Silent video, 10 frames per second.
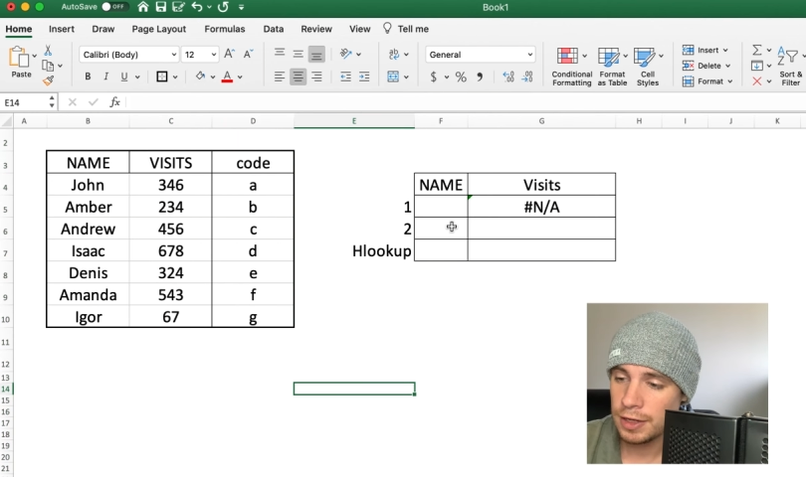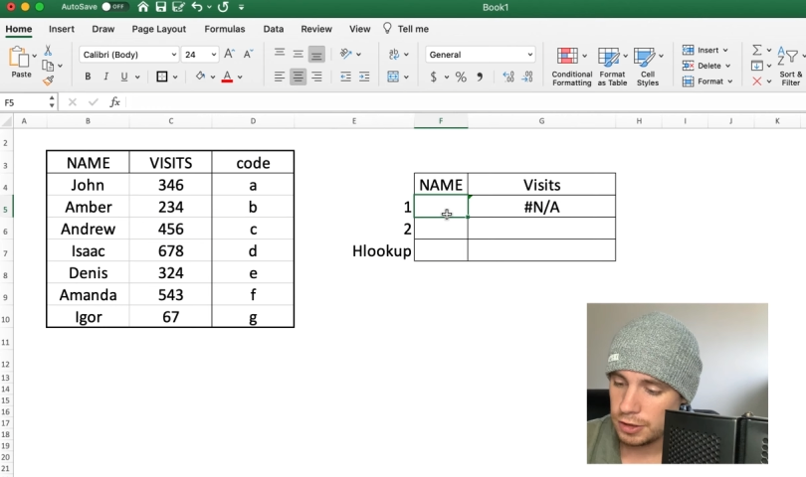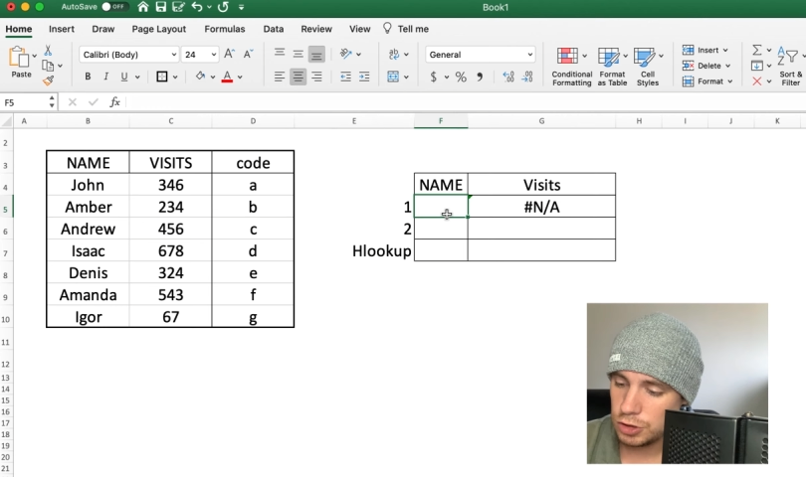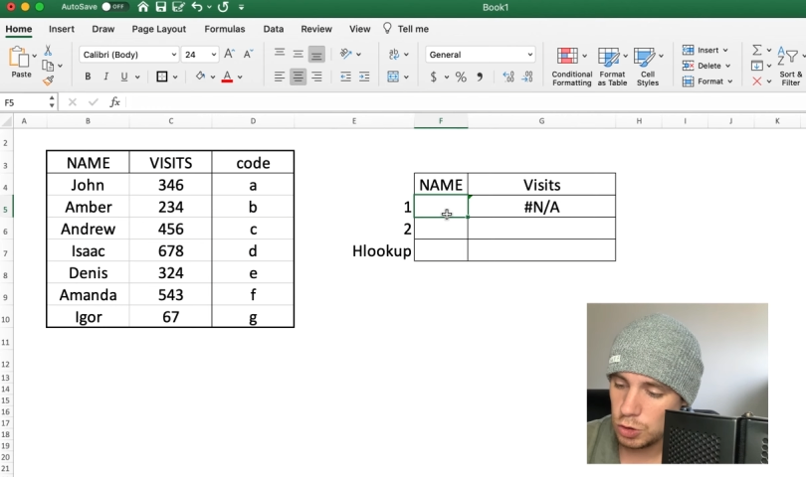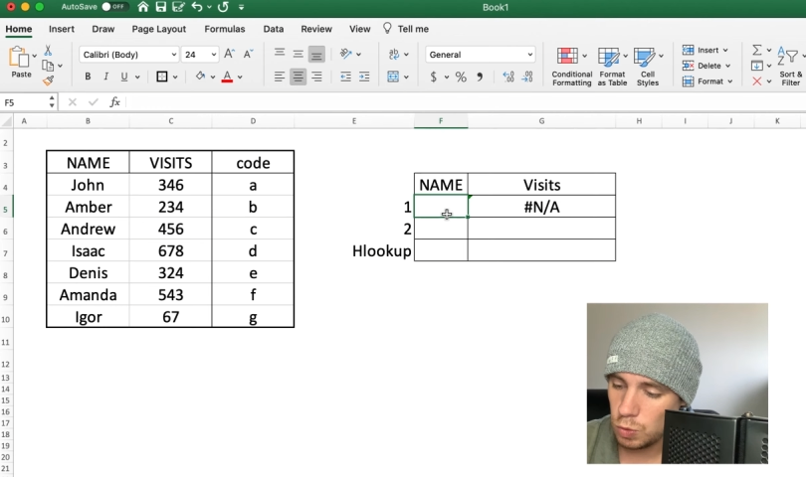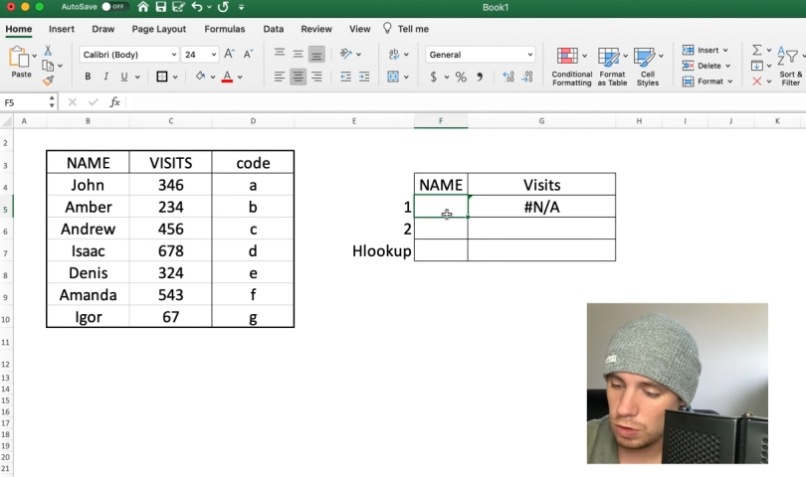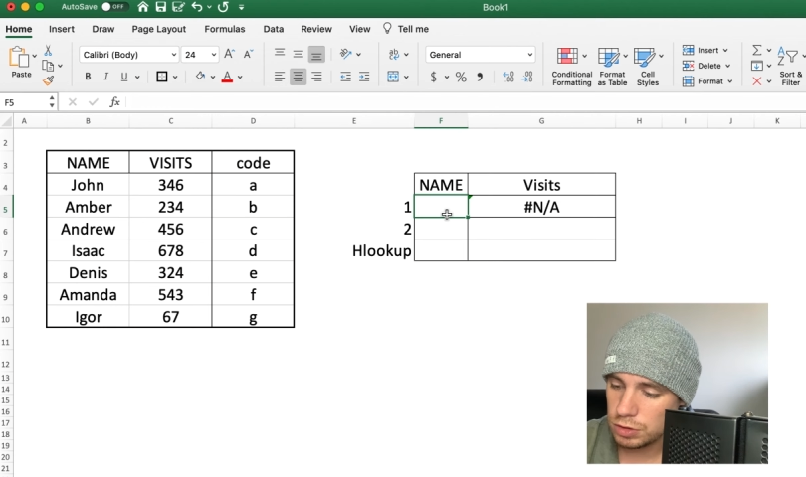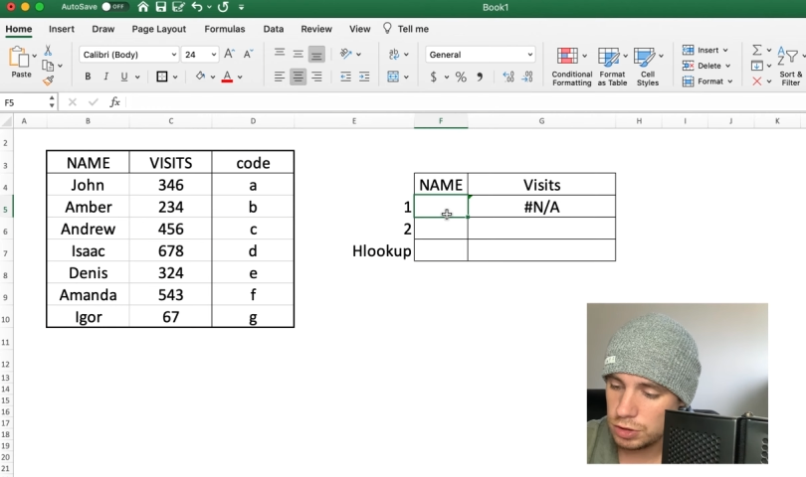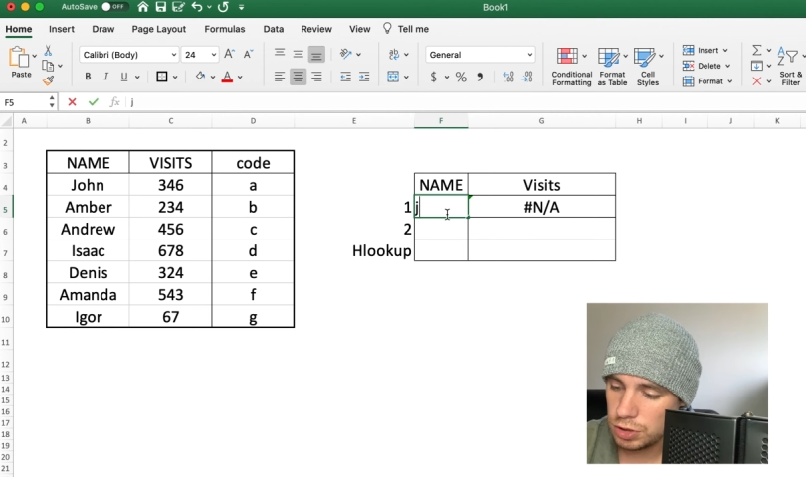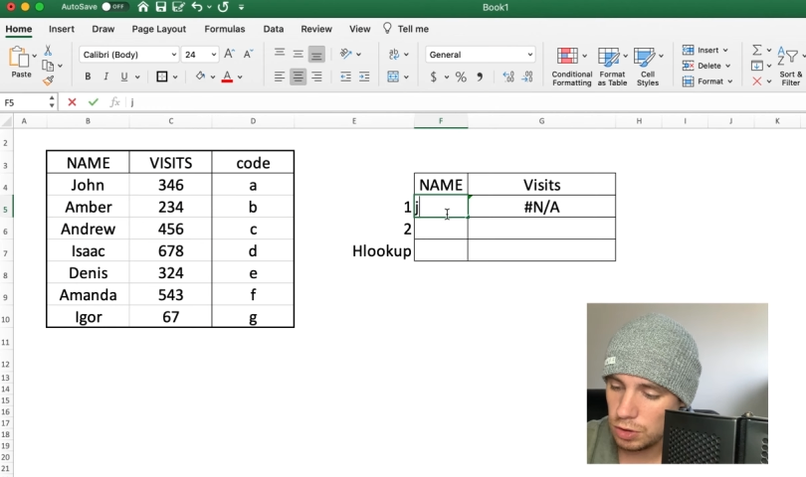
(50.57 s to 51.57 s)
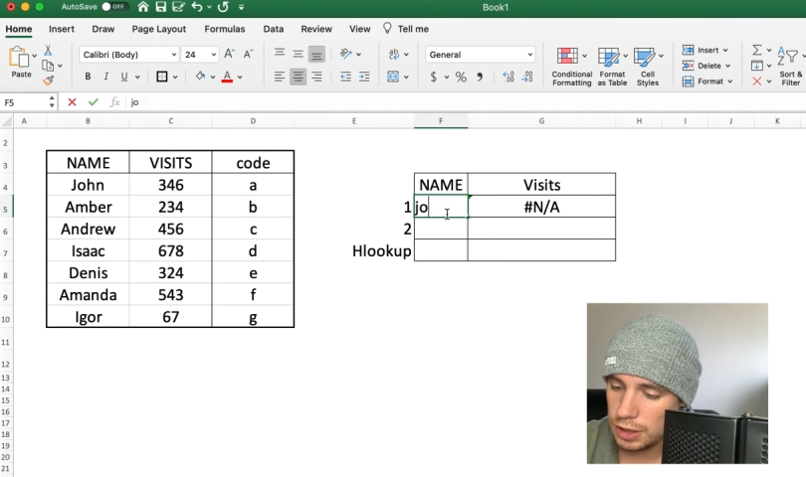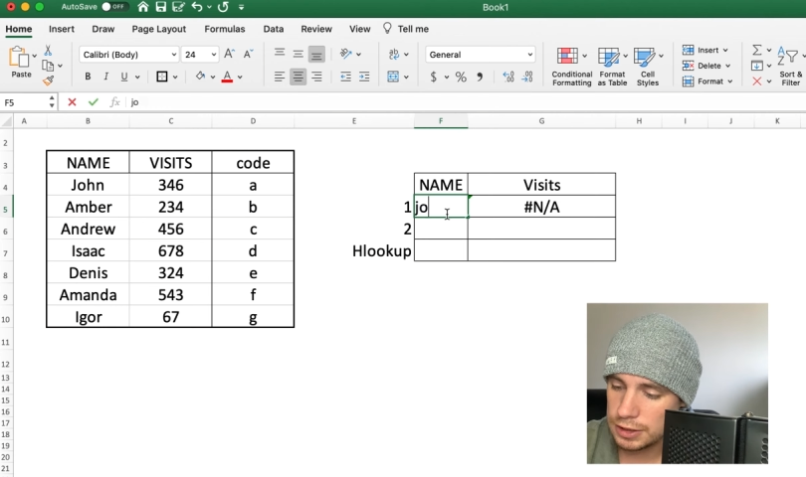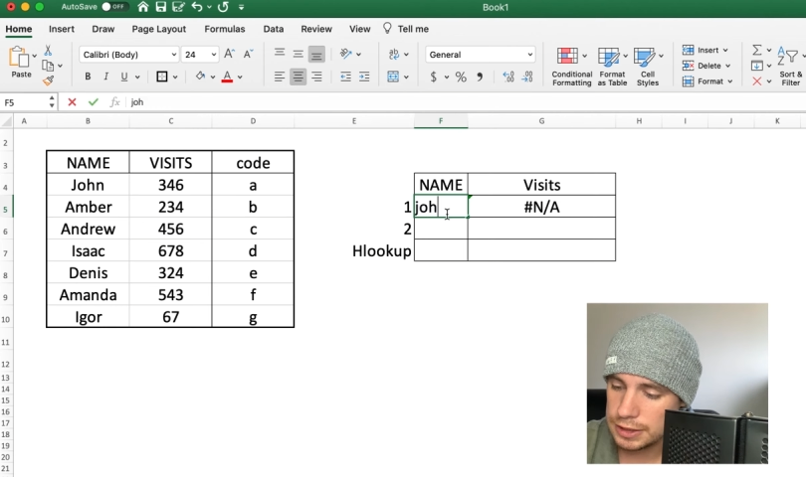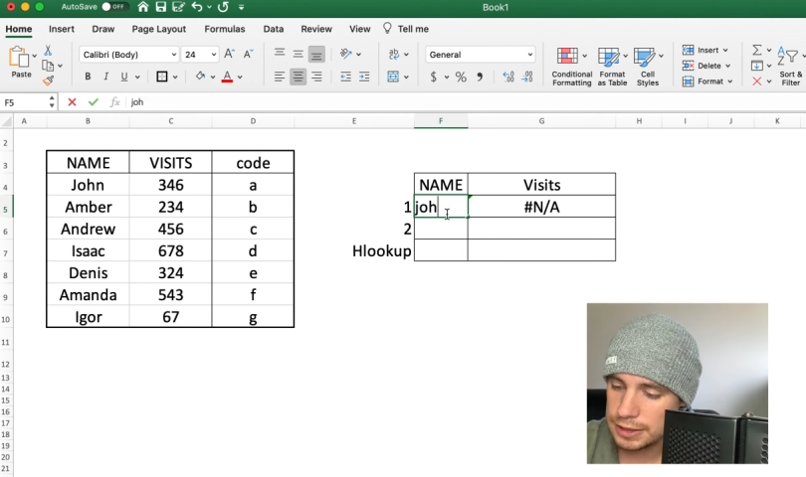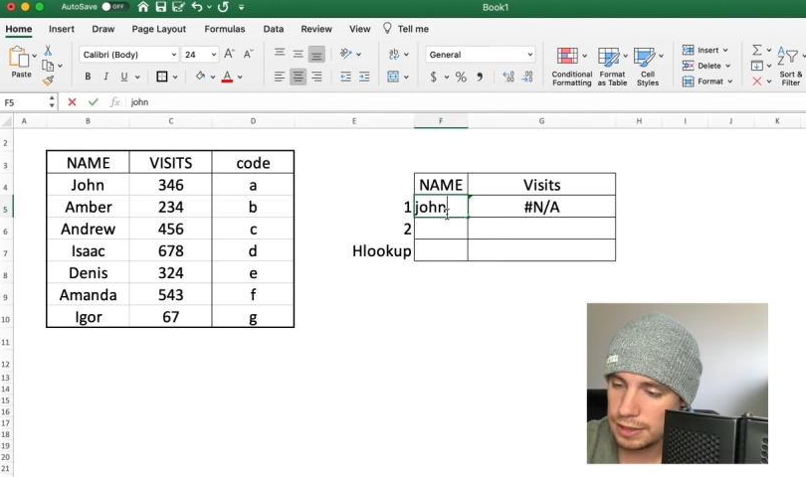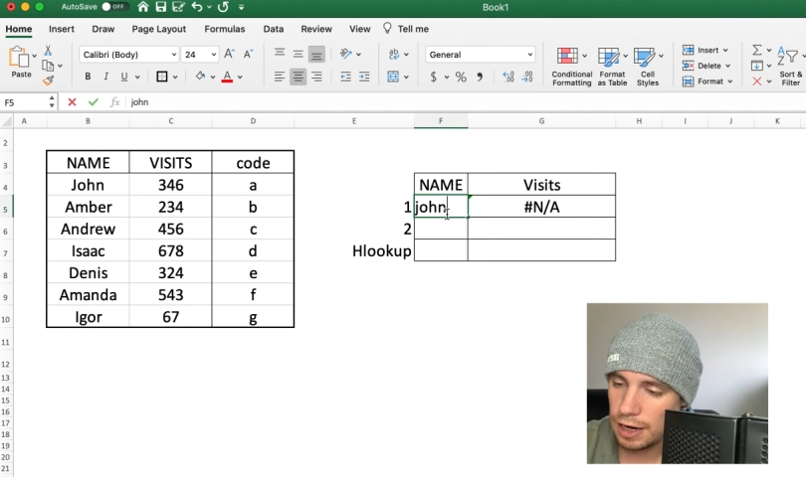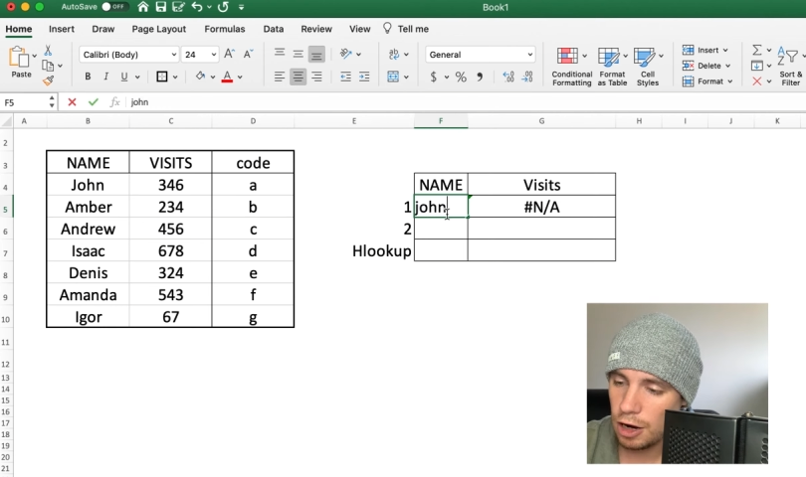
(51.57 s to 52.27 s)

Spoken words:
You want to understand